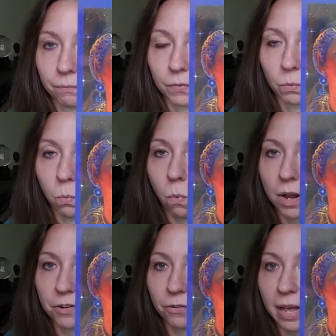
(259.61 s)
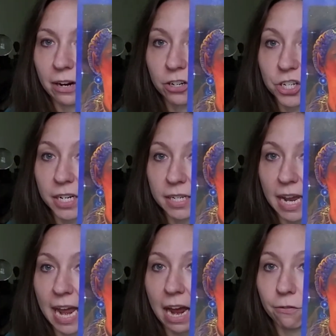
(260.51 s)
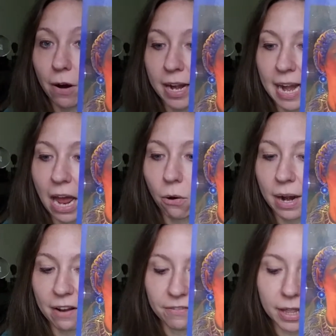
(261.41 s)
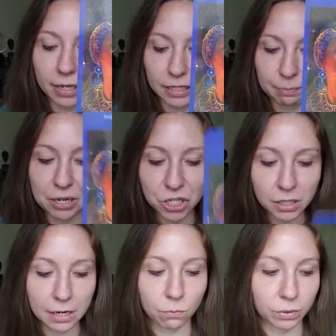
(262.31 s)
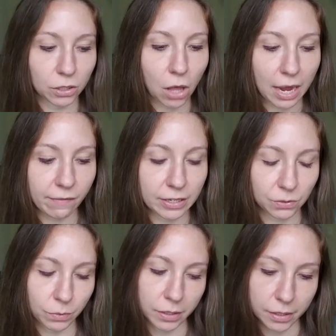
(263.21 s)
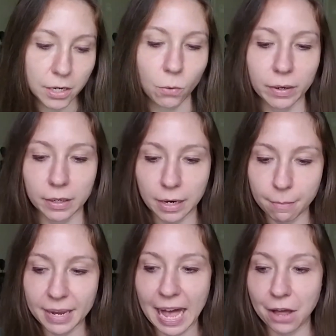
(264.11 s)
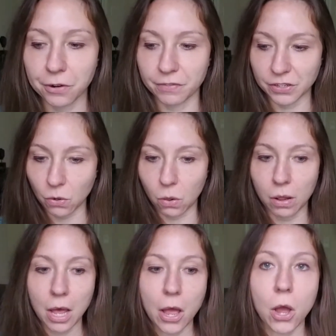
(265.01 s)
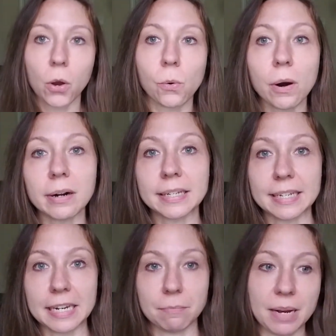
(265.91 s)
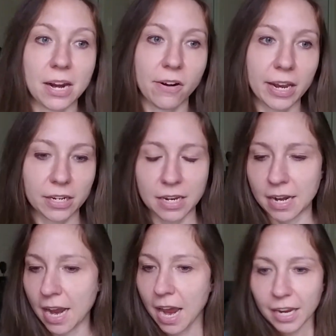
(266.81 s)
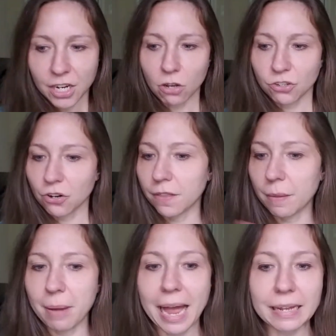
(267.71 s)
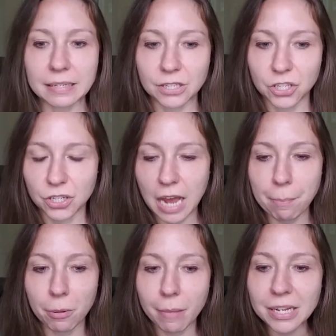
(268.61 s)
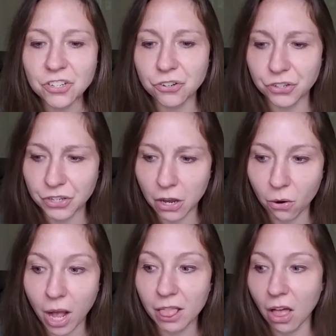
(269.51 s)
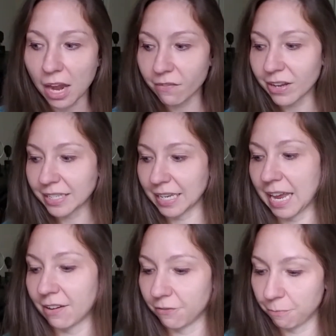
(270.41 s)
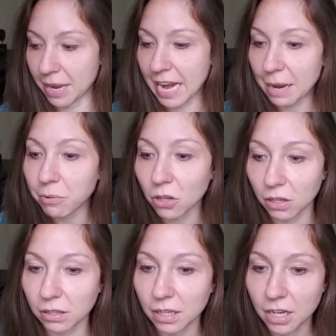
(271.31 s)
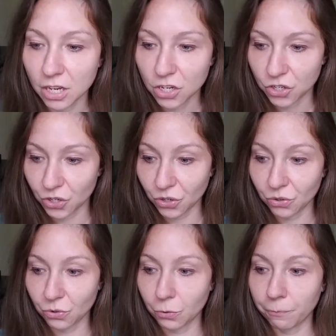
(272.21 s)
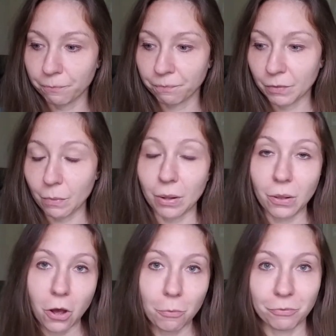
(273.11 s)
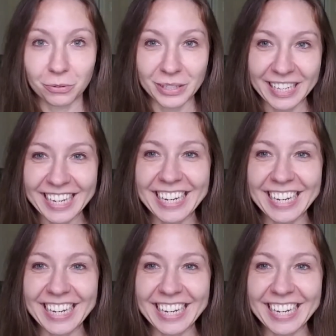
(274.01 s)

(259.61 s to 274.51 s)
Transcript: wonderful energy to have right now. And I feel like especially with a lot of us, we're, you know, we're coming out of this whole quarantine period. And, you know, during the past couple months or so, a lot of us have been able to, well, hopefully,